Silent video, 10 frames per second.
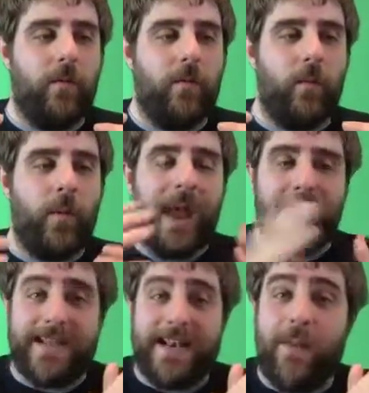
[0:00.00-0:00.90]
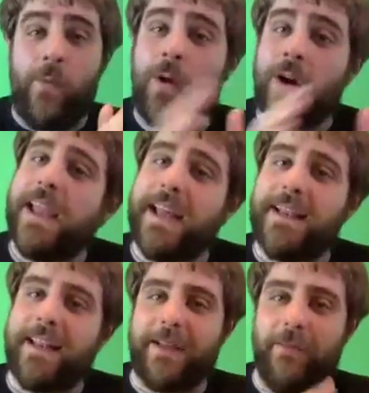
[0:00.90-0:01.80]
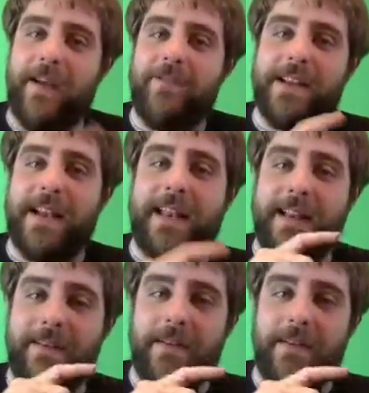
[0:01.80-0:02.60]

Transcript: We haven't done any work yet. Like we haven't done any,